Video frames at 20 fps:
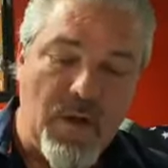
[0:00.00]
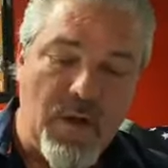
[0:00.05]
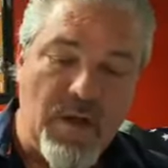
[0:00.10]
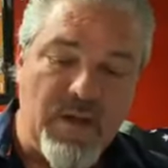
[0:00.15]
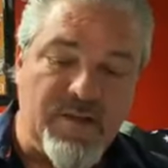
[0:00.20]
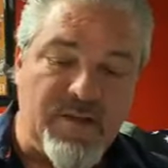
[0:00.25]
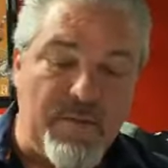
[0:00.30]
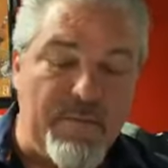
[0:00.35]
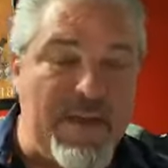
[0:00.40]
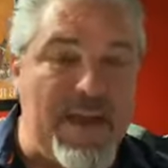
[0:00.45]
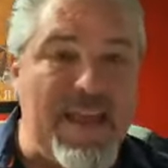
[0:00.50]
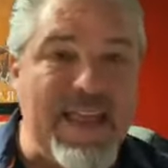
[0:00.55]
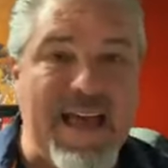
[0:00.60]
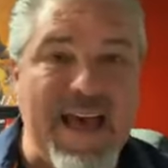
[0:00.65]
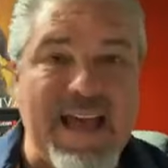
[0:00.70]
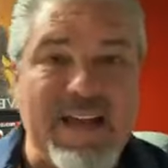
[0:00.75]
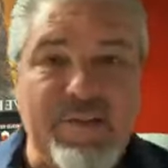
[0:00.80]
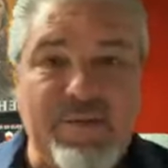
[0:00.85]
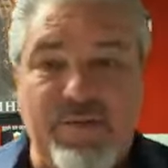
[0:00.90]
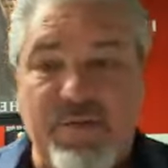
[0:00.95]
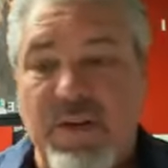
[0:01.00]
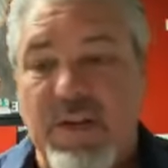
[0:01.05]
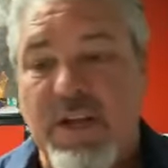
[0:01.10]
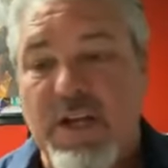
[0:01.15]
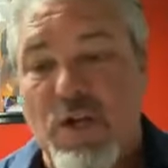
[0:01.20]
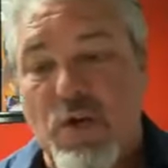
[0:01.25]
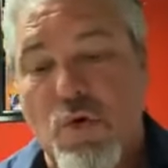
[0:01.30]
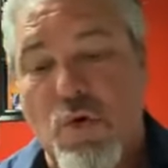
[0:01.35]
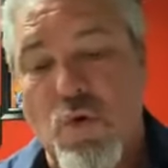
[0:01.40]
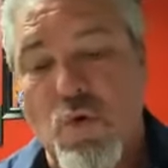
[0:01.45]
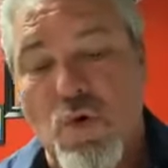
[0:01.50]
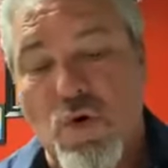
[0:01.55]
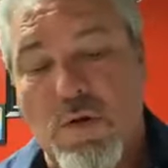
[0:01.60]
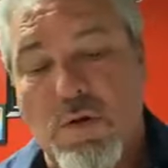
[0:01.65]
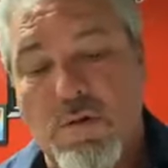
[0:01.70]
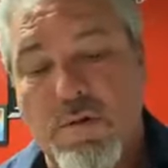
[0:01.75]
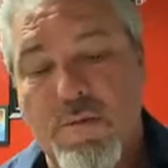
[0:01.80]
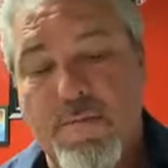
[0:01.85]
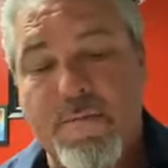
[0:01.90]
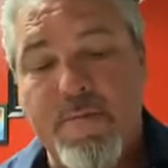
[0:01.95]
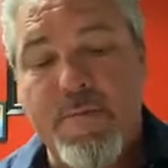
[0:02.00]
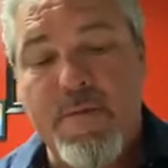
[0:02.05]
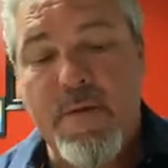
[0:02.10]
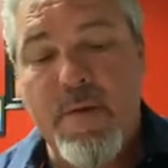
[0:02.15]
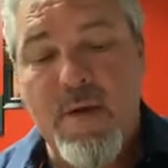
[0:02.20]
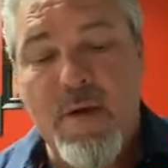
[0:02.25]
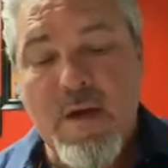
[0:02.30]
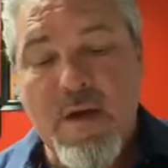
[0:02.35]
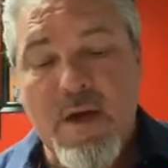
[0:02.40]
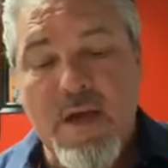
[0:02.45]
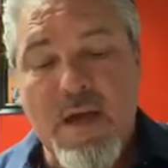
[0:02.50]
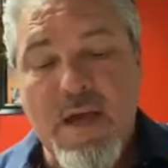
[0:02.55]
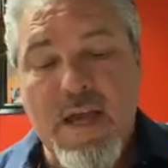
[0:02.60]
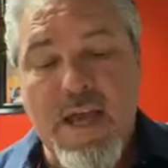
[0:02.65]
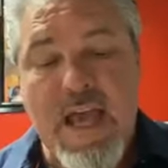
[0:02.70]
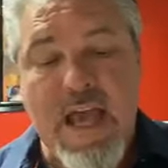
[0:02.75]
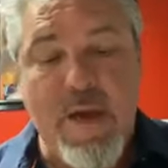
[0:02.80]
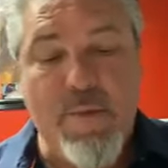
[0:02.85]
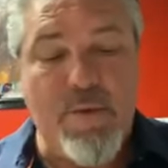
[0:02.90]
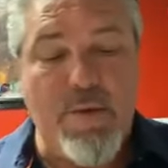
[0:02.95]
To me, that is really cool. And